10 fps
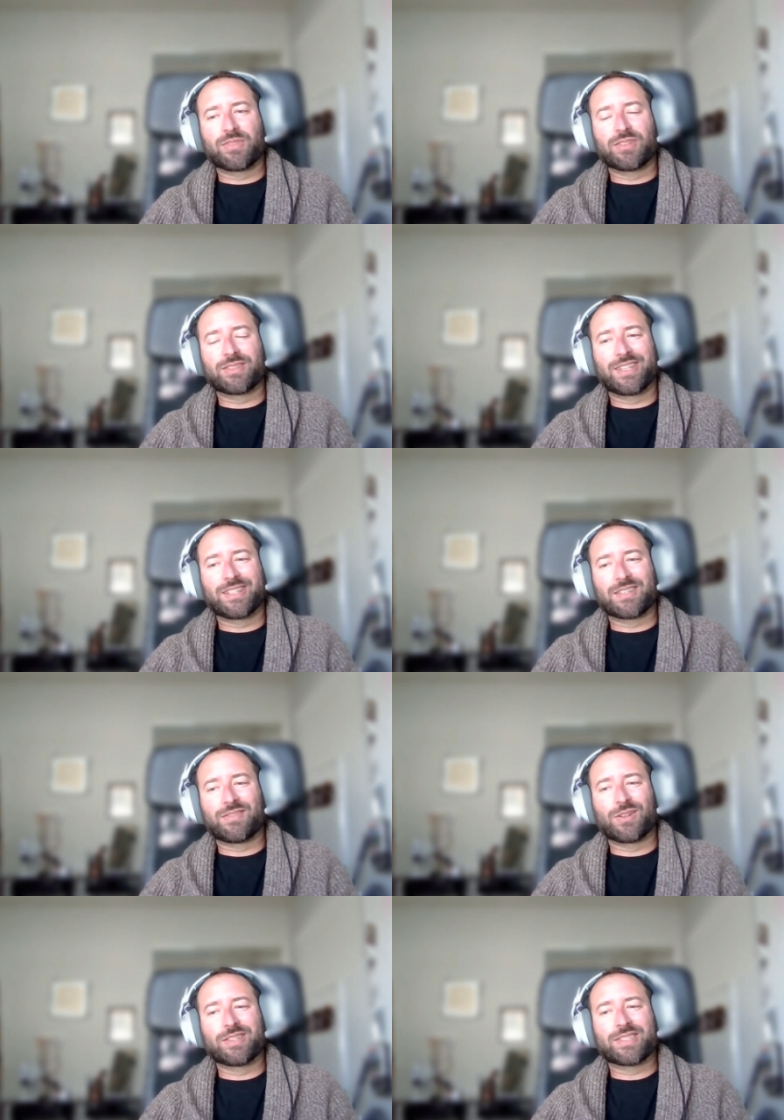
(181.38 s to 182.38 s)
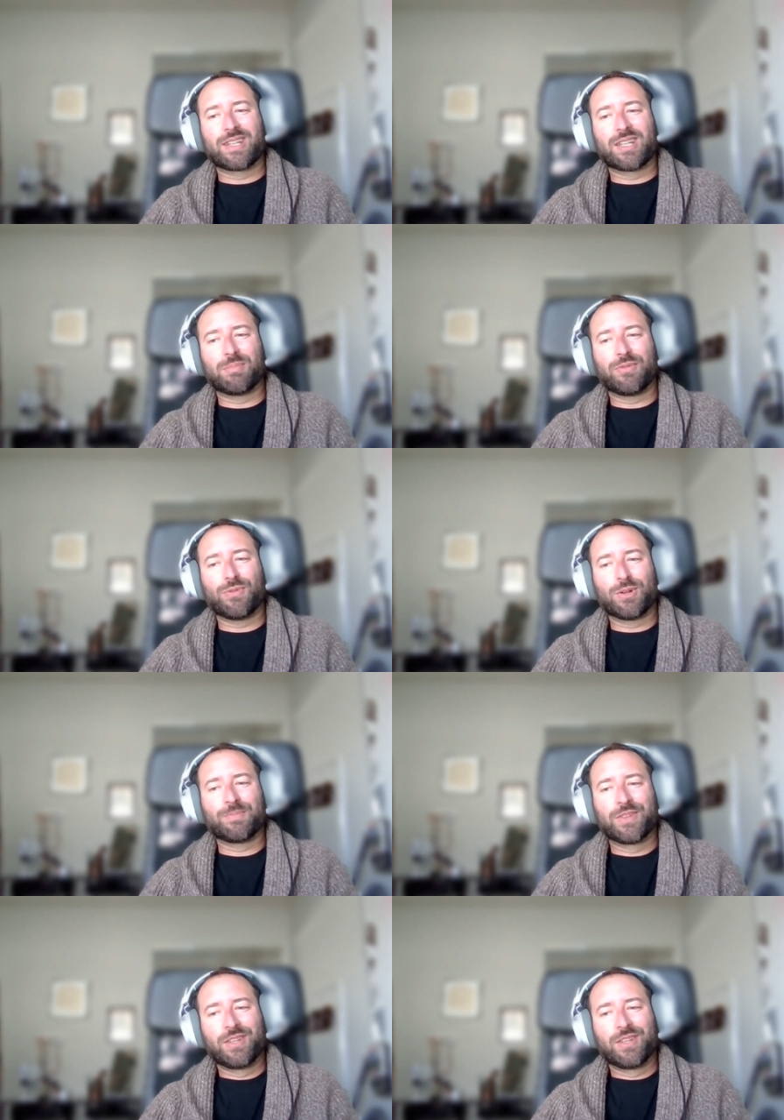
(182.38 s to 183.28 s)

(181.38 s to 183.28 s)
for those things have already signed up before,